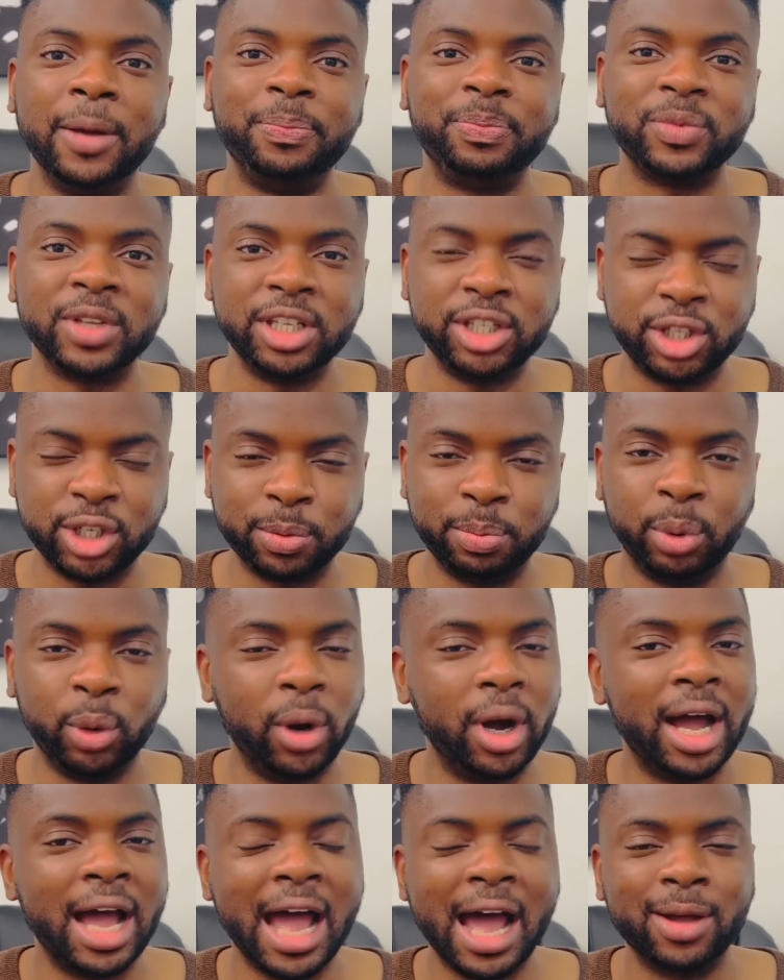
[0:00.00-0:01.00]
He's just bought a
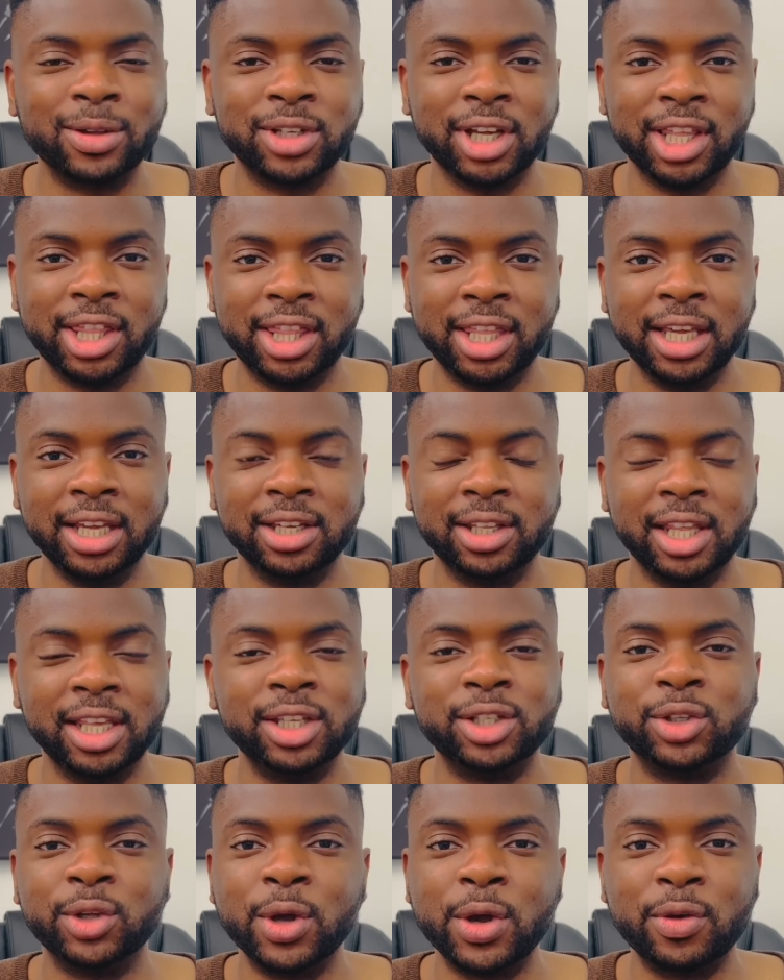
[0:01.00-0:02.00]
house, I think, that he's
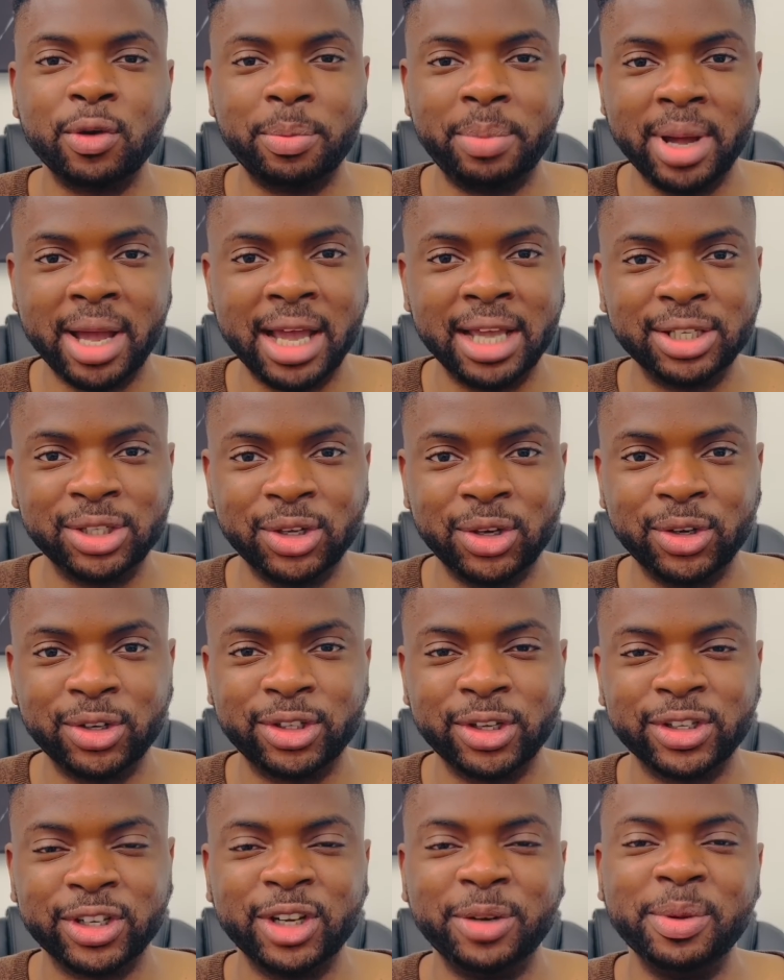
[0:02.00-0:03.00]
doing repairs on. So
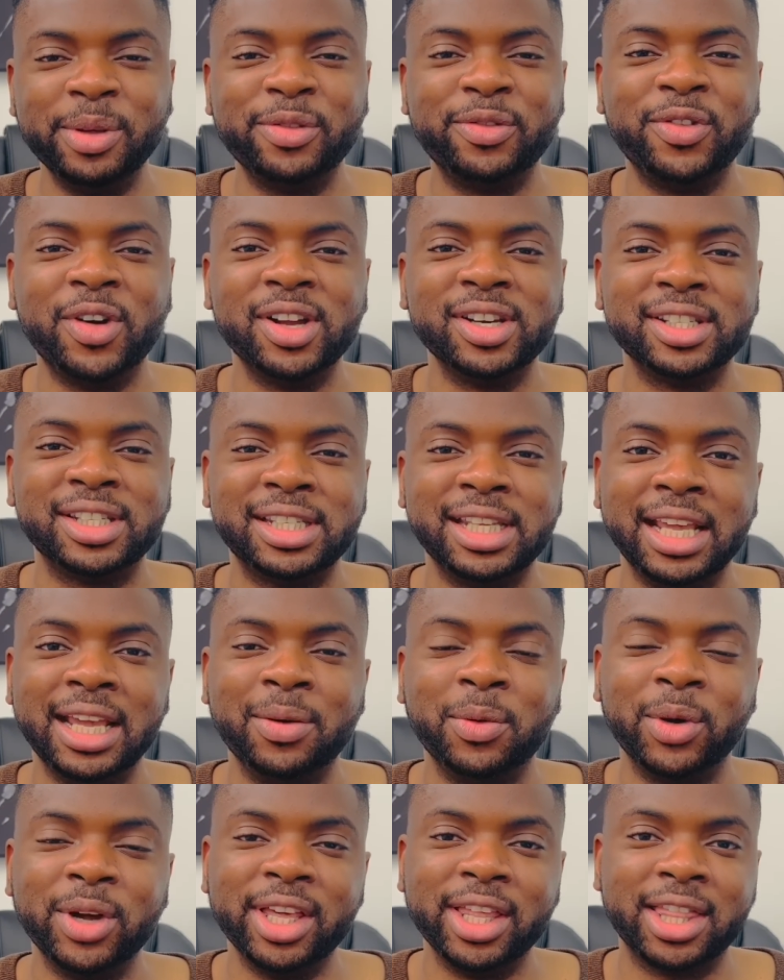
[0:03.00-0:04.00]
it's gonna be fun seeing
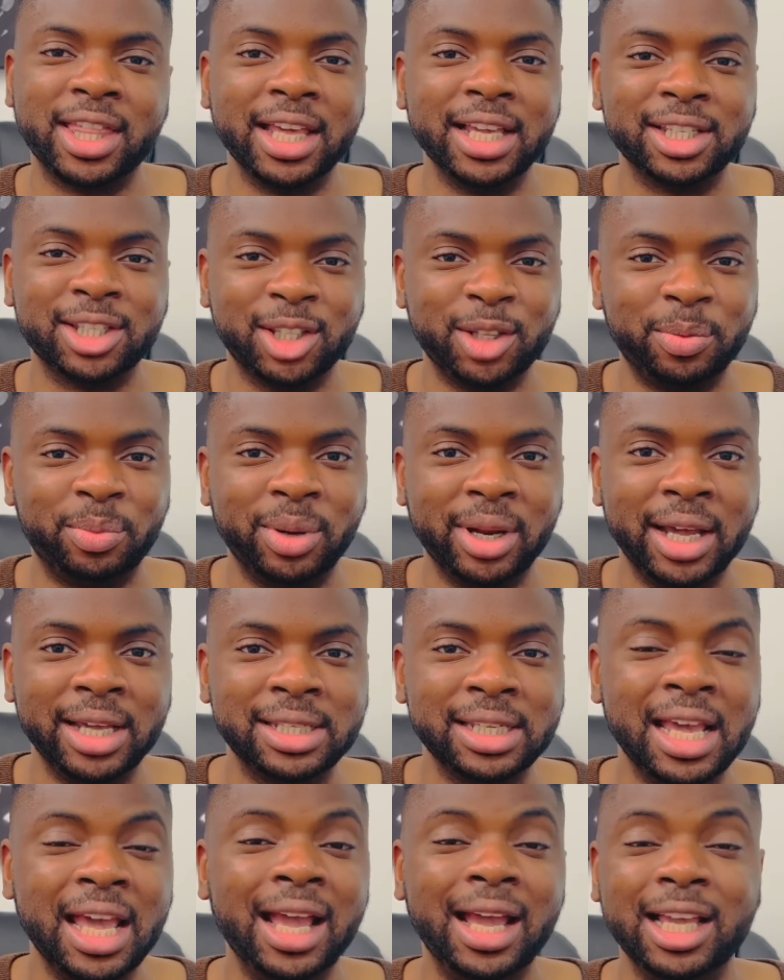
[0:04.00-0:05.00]
what he thinks of the place.
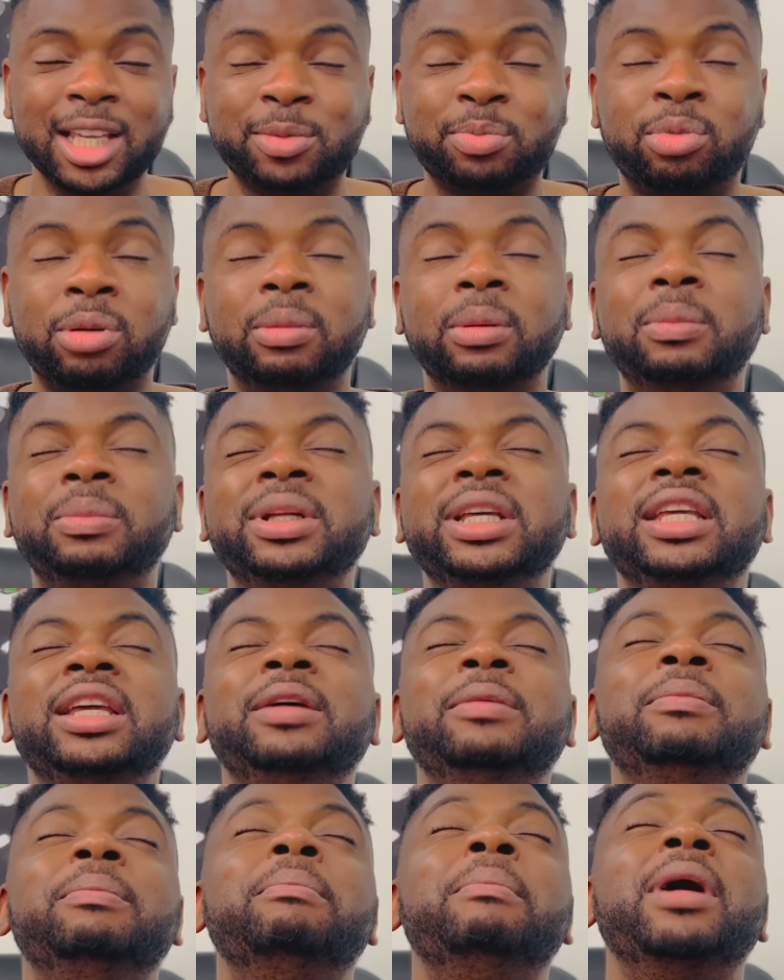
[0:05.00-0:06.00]
It's probably
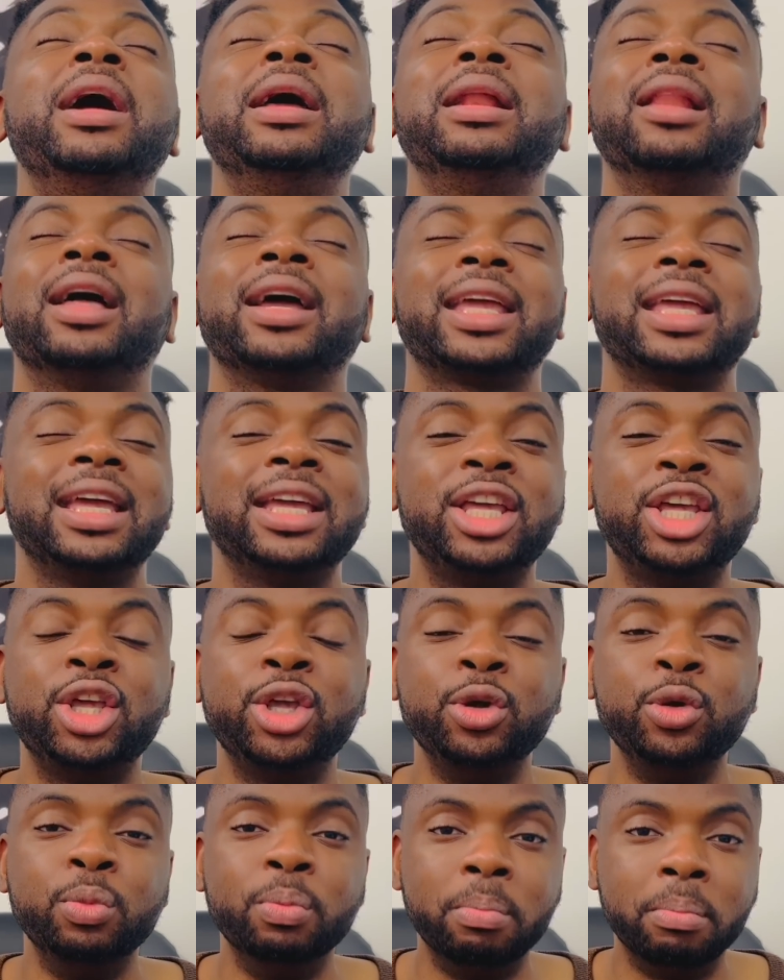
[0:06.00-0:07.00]
like
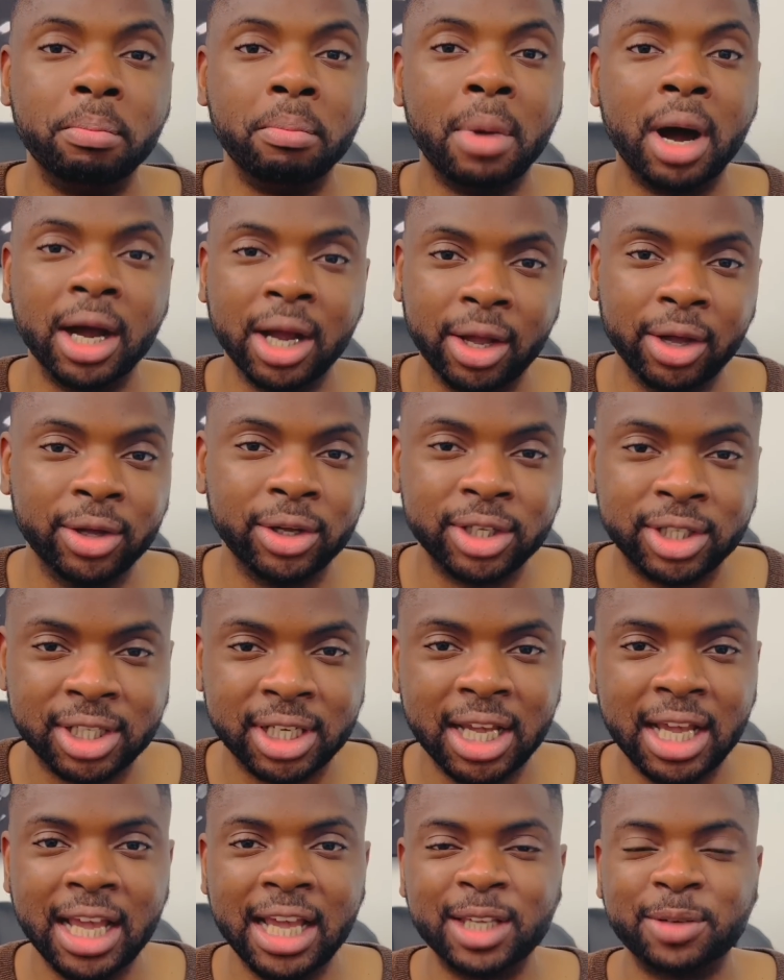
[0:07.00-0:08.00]
humongous.
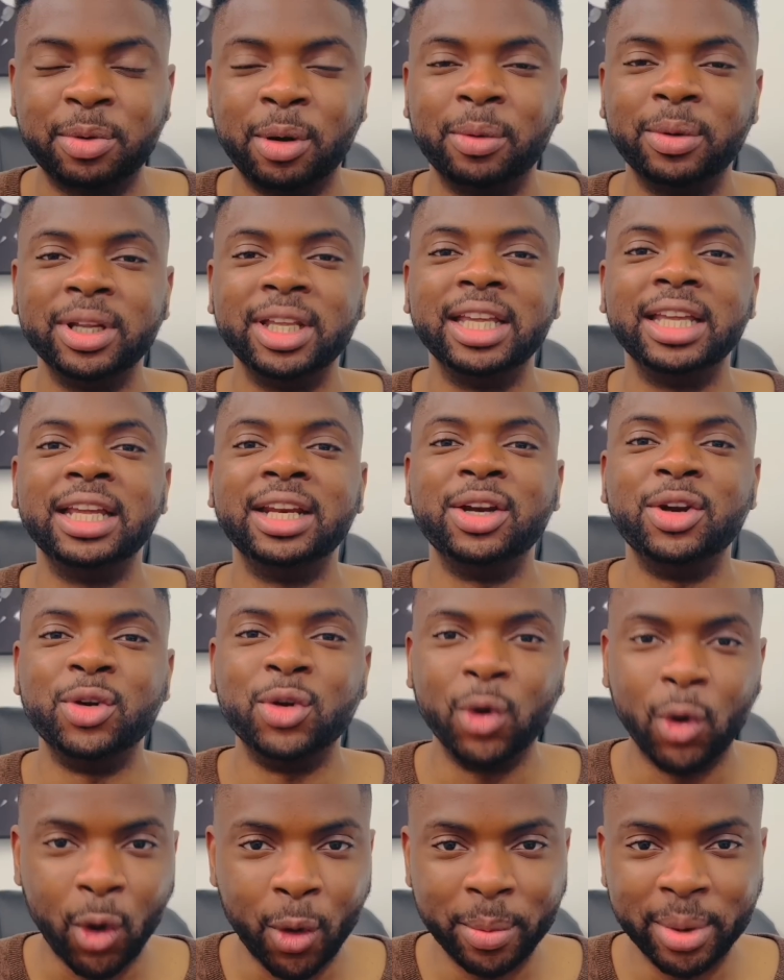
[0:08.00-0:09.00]
It's probably
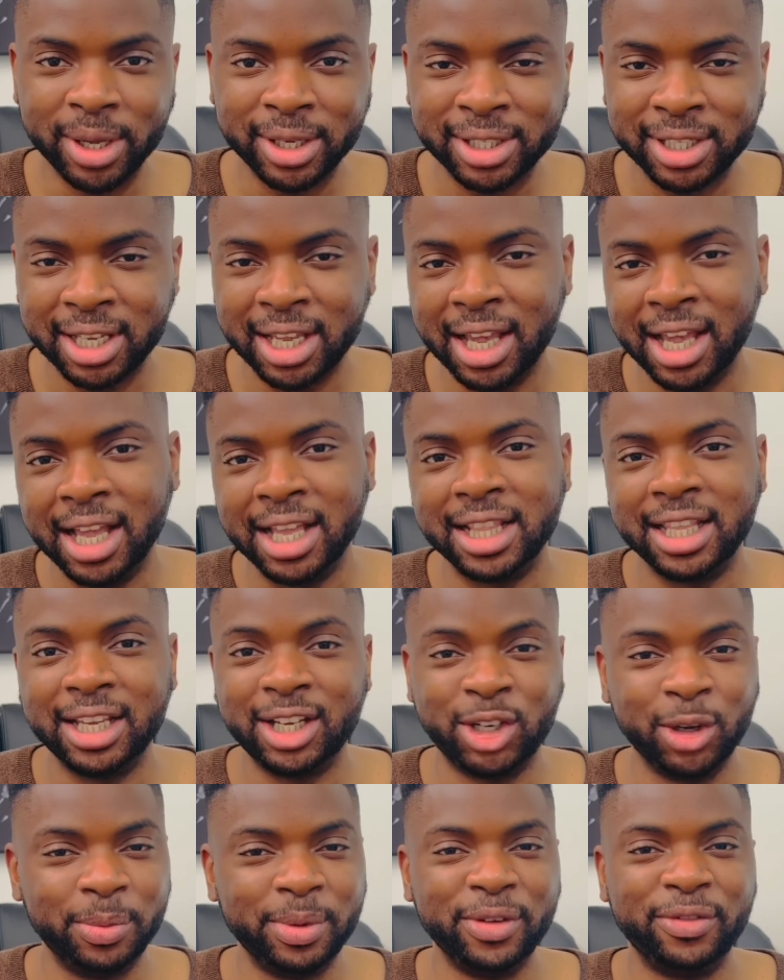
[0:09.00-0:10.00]
enormous. It
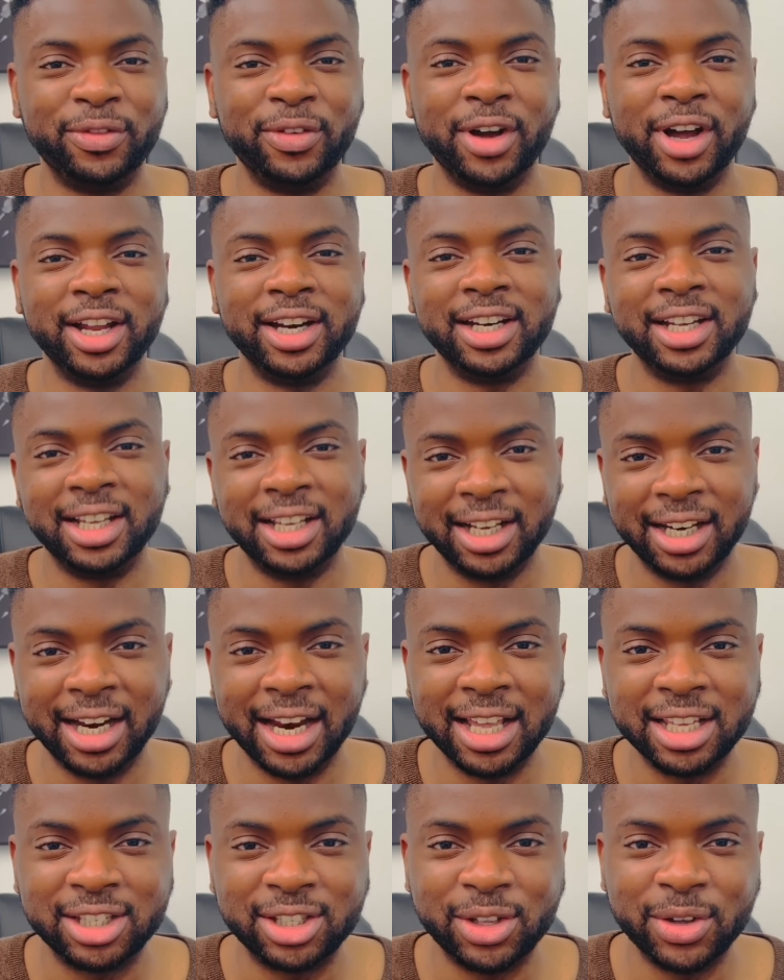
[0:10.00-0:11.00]
should be fun.
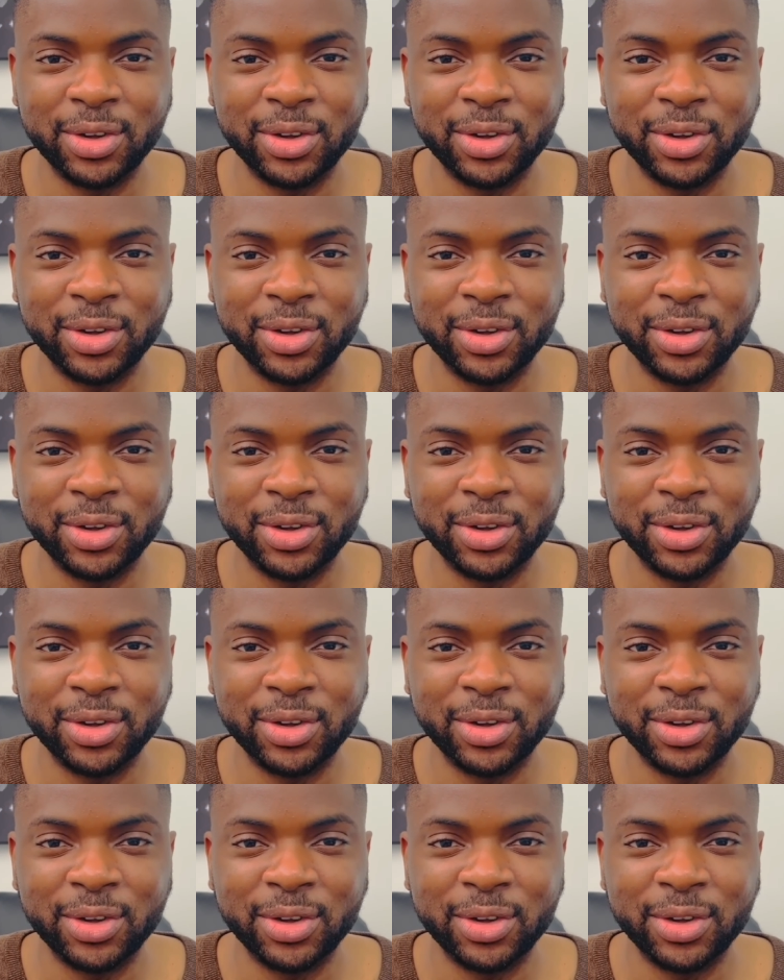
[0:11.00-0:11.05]
Let's do